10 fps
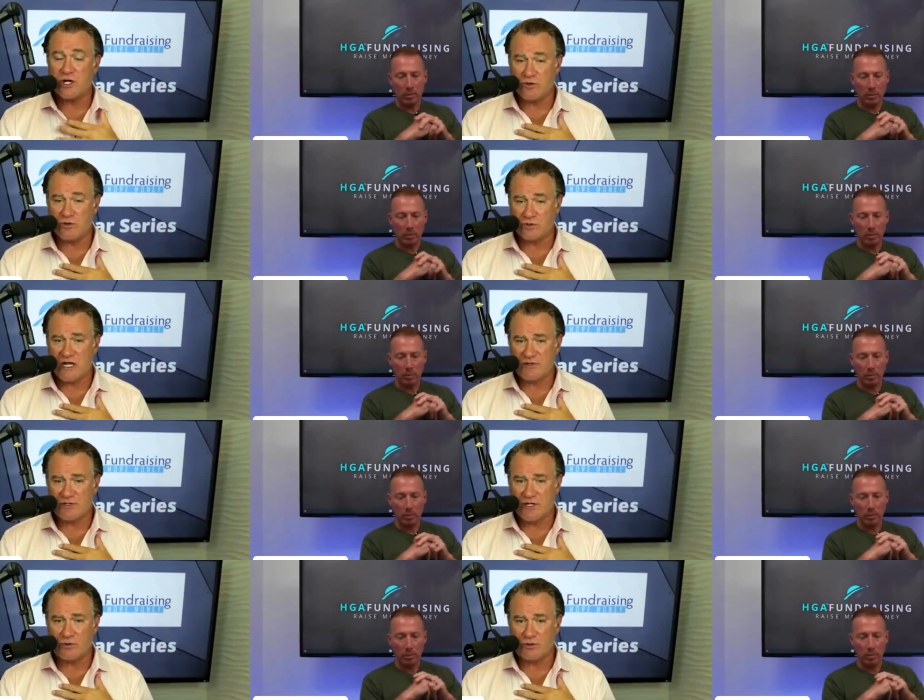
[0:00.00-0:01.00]
Speaker 1: those type of
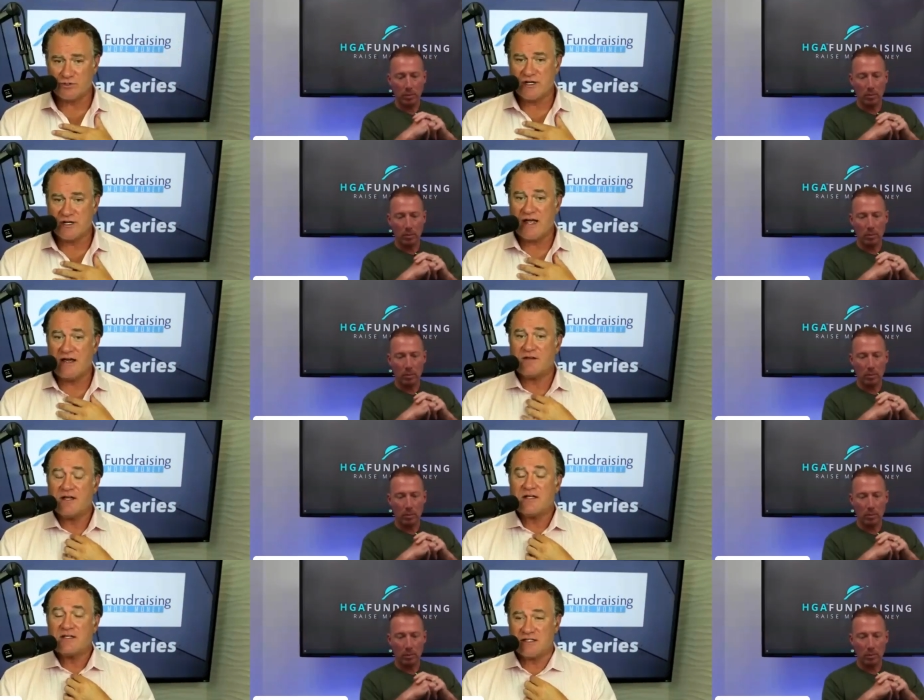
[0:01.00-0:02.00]
donors that have
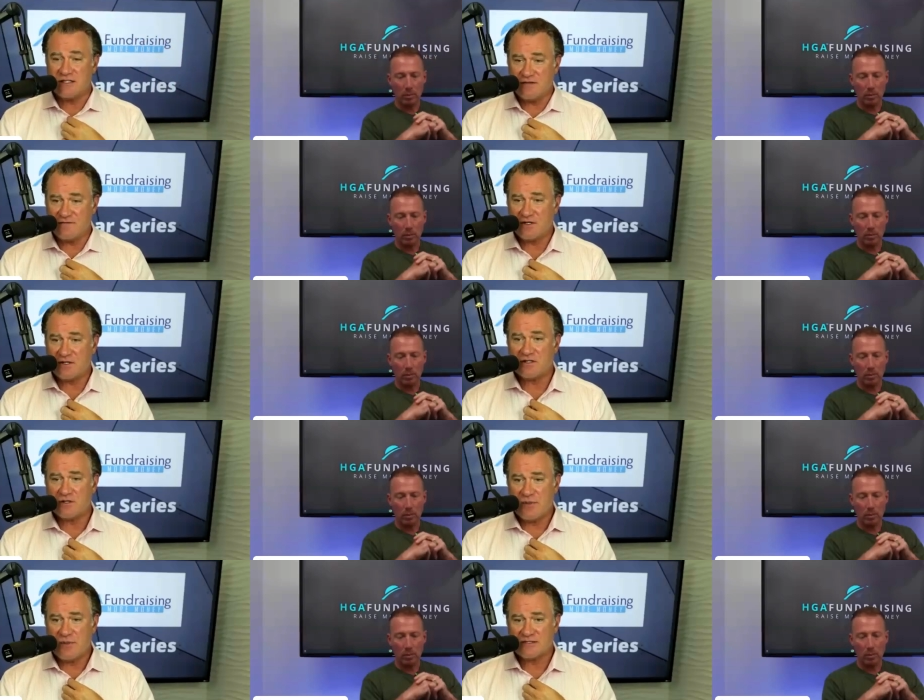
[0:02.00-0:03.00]
significant
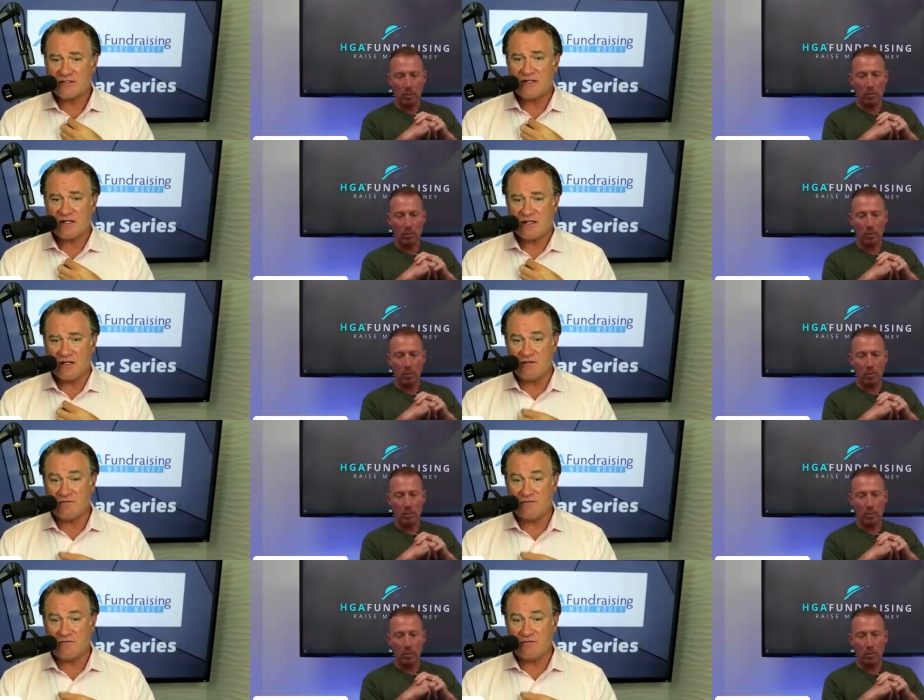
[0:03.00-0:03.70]
capacity to give,